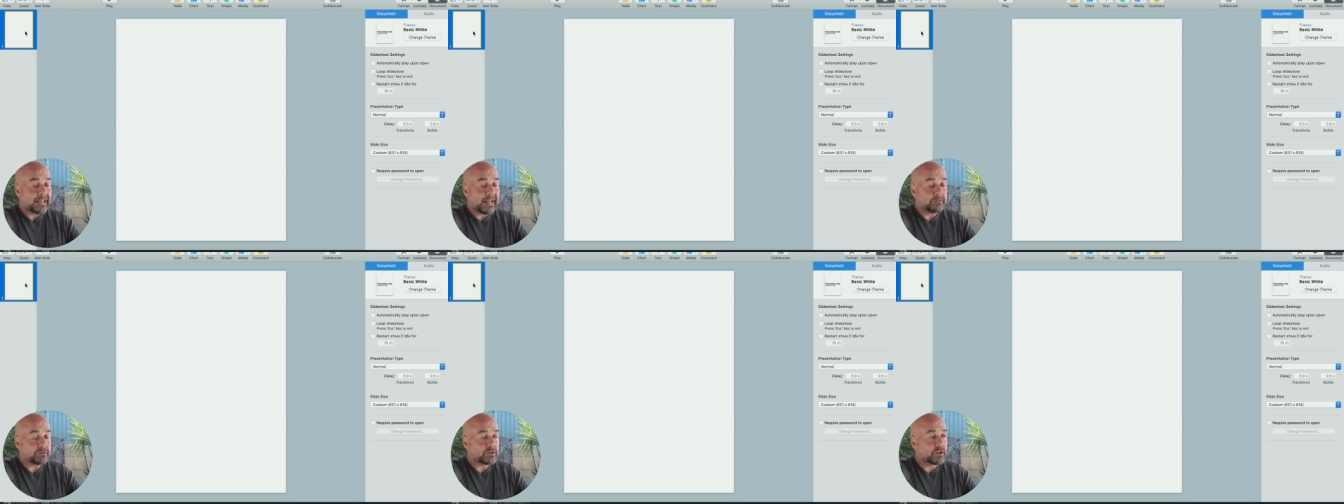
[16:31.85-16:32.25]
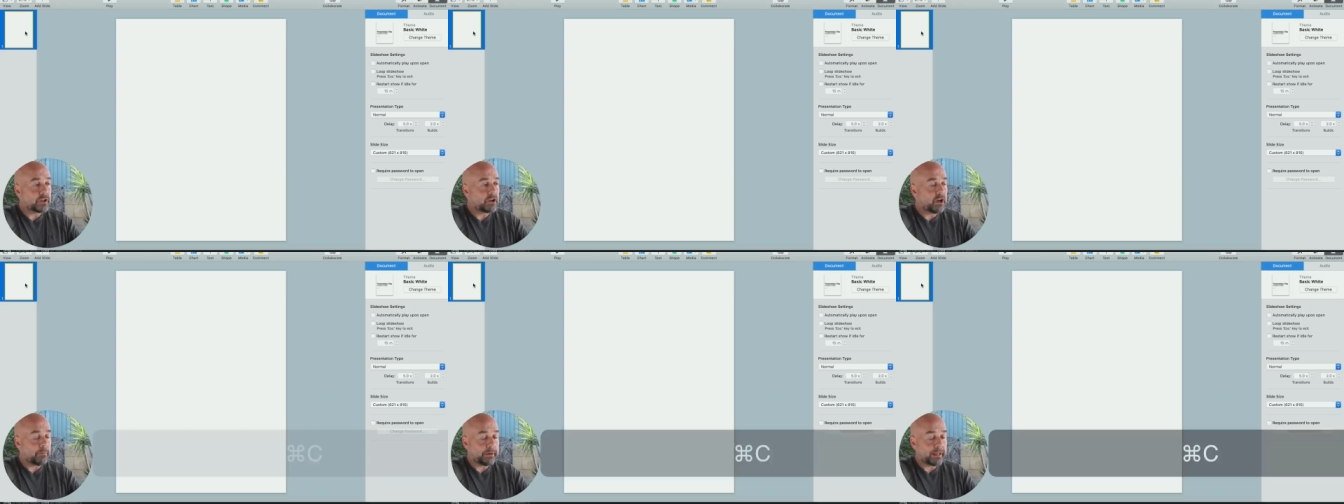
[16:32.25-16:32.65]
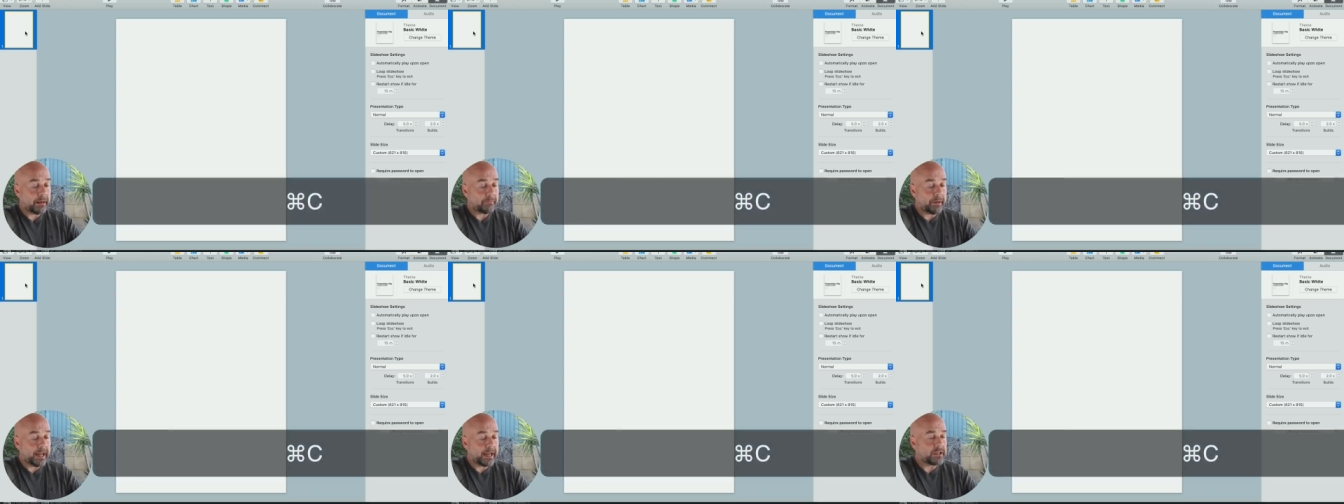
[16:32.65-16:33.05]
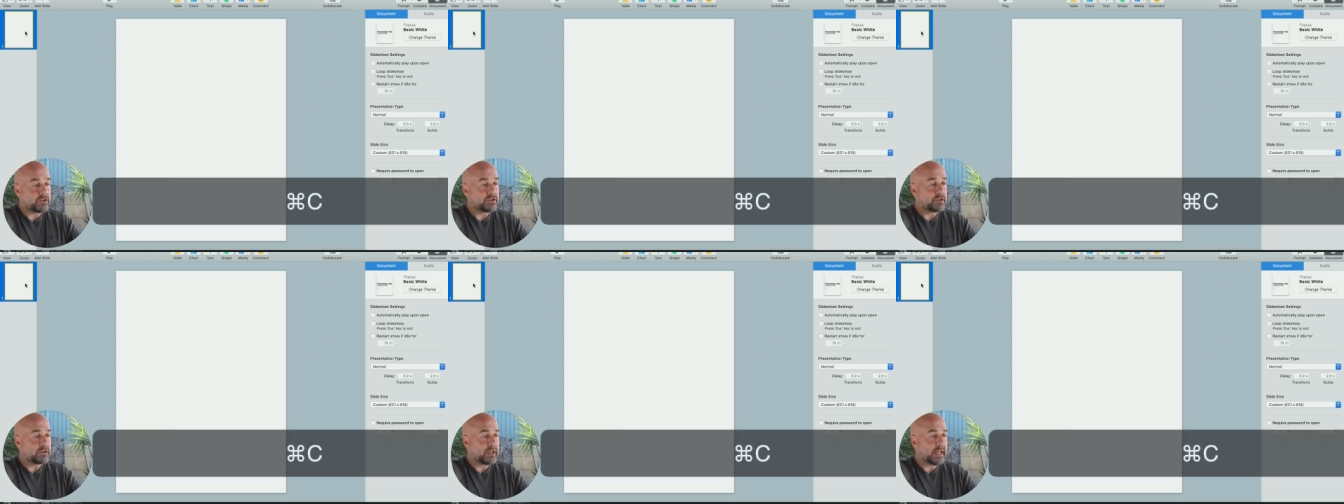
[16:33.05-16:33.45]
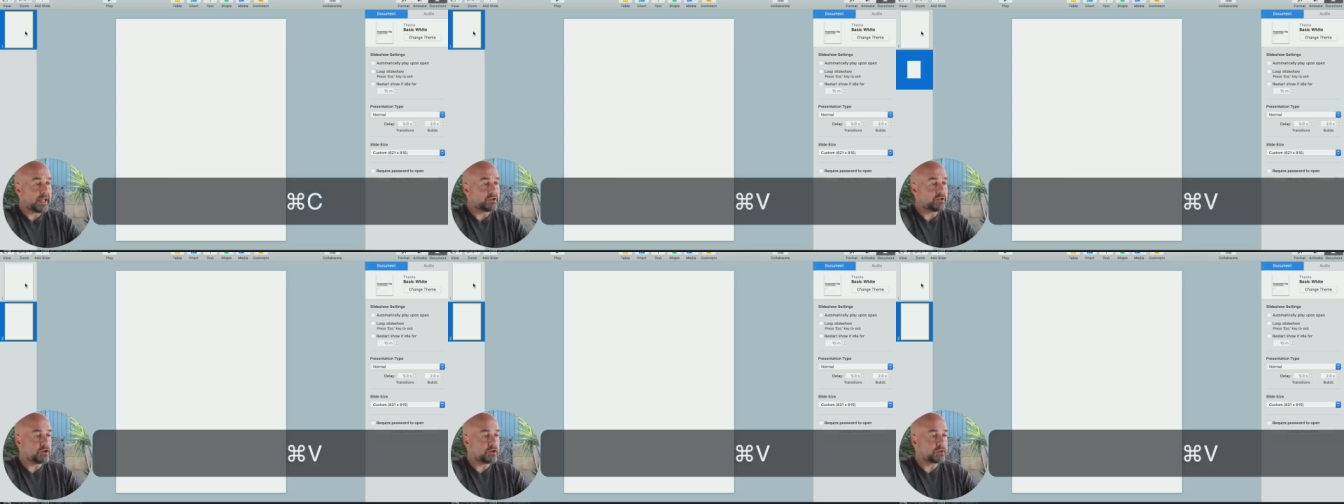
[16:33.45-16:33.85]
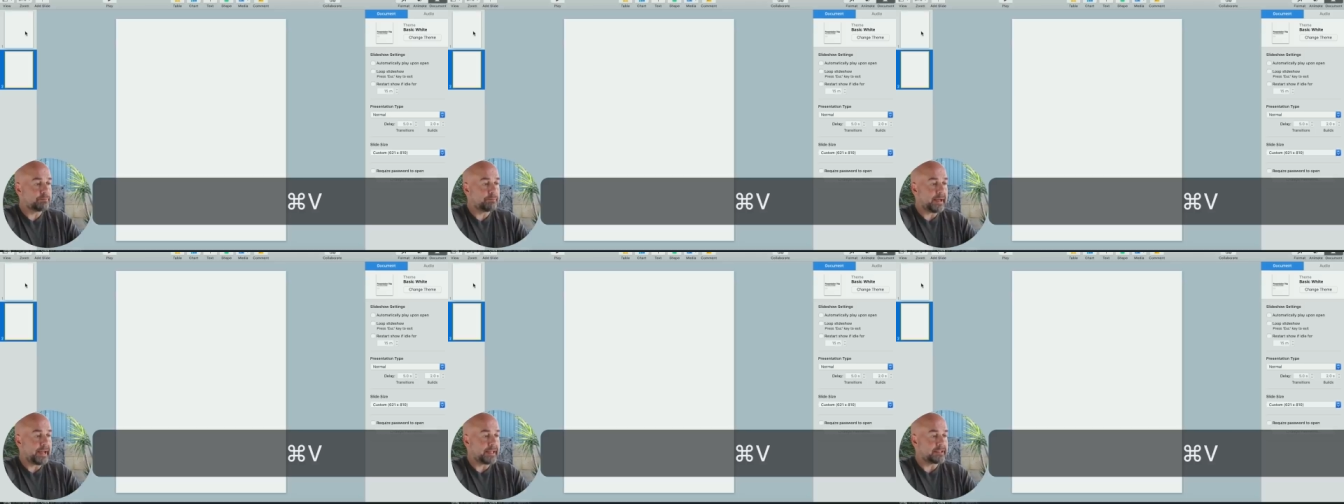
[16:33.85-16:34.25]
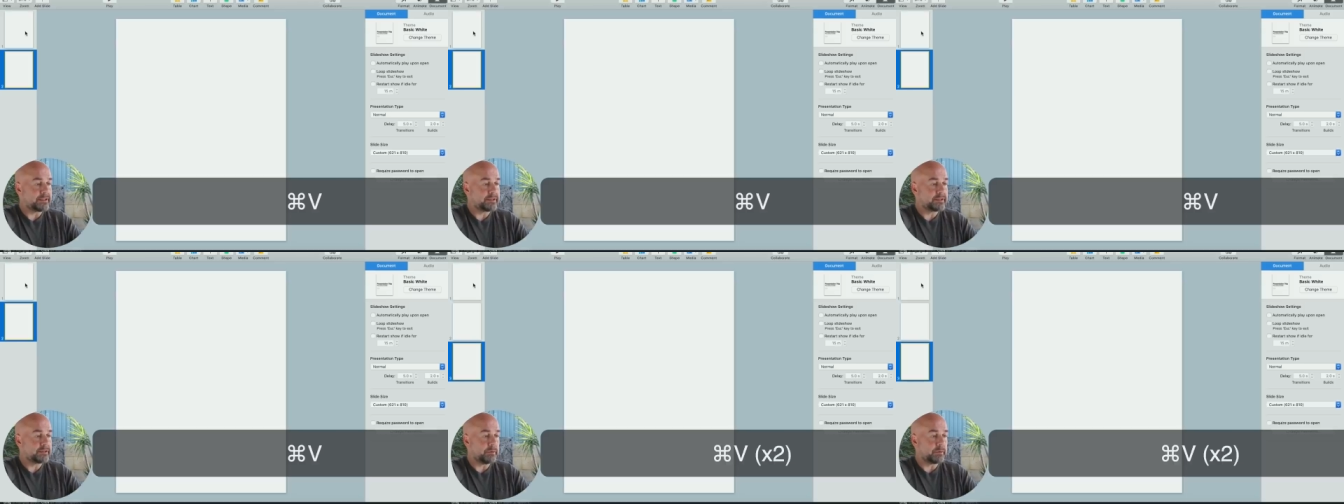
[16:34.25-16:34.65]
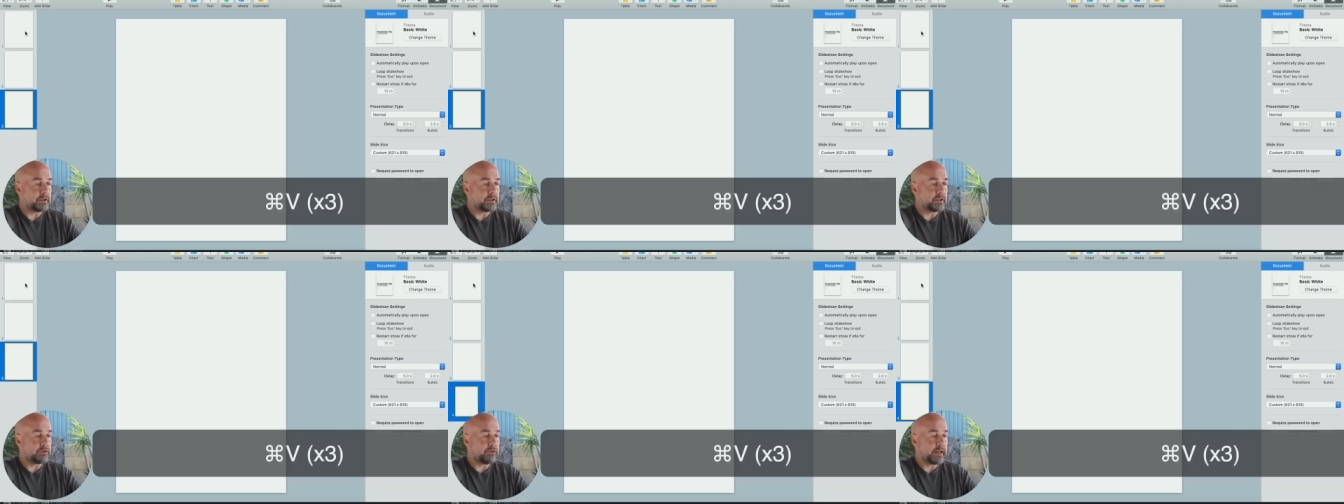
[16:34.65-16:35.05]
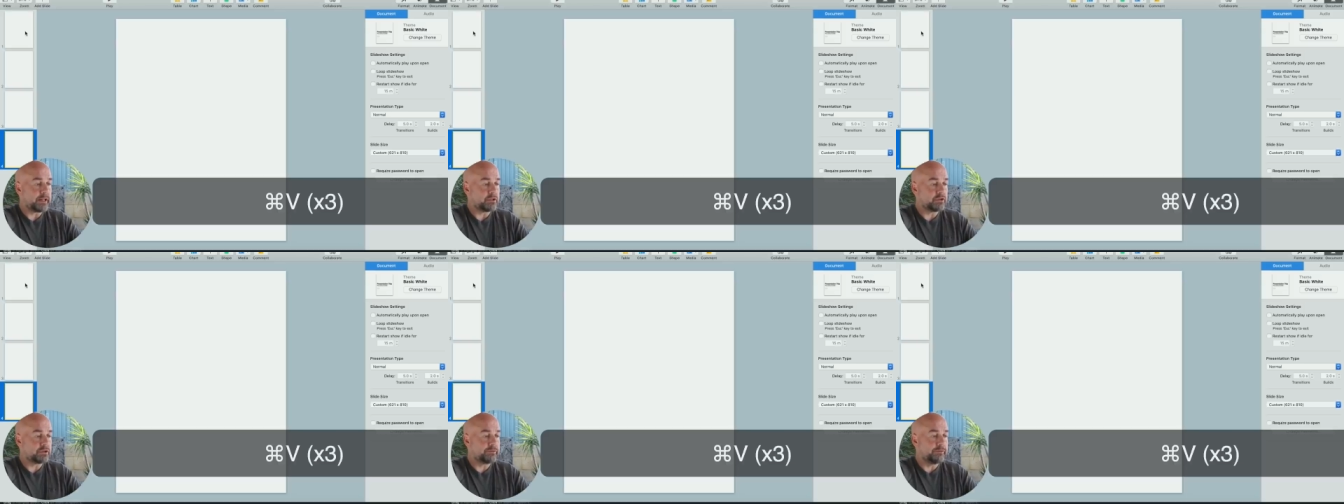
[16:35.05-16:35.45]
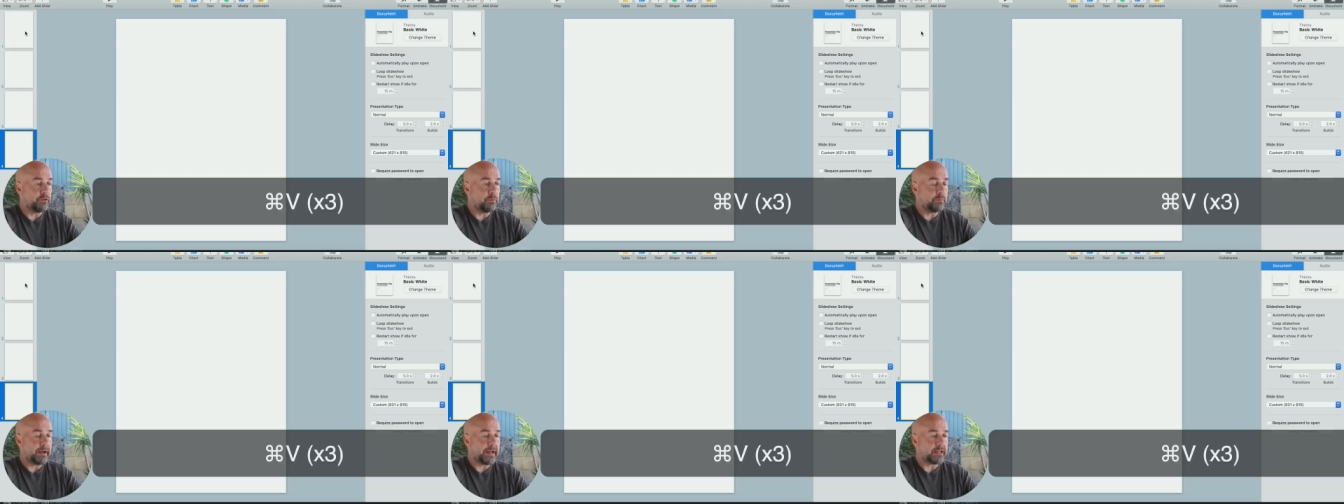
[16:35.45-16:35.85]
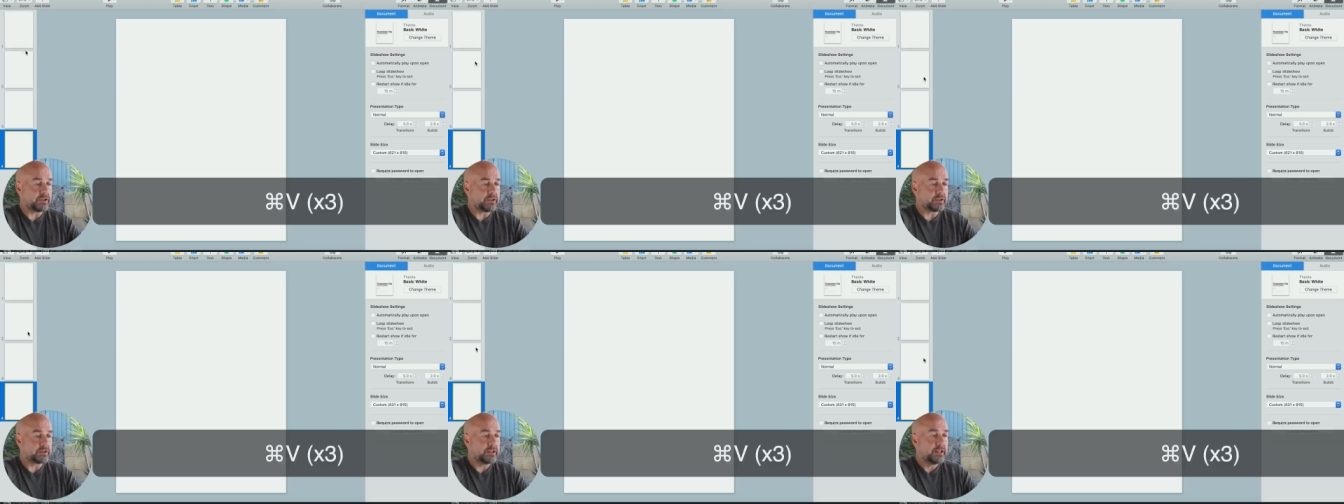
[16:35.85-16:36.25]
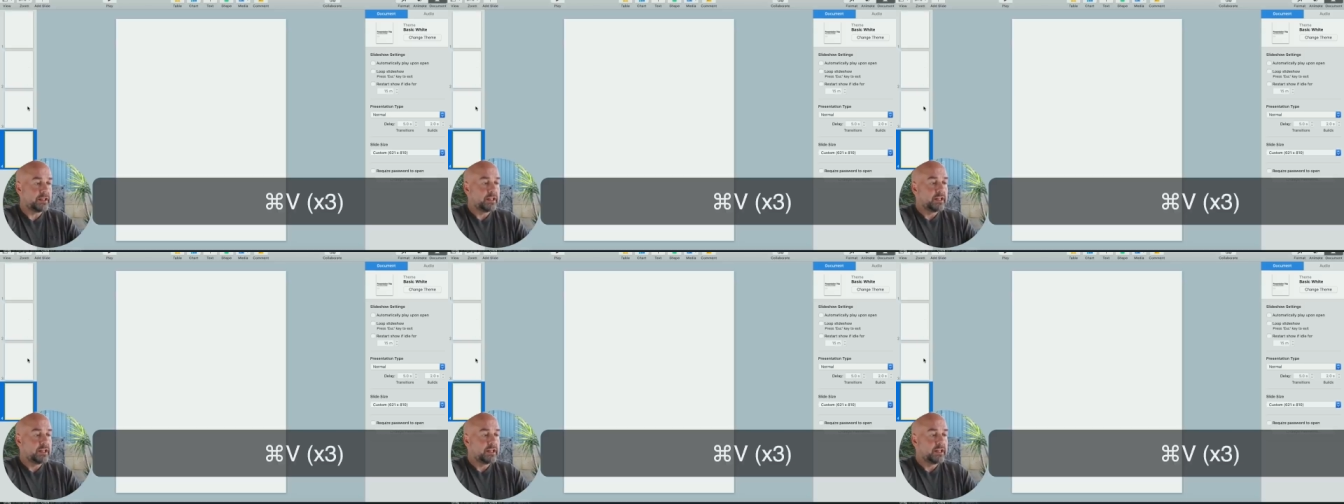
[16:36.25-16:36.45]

Now I'm just going to copy that page and just paste. I'm going to create just four pages.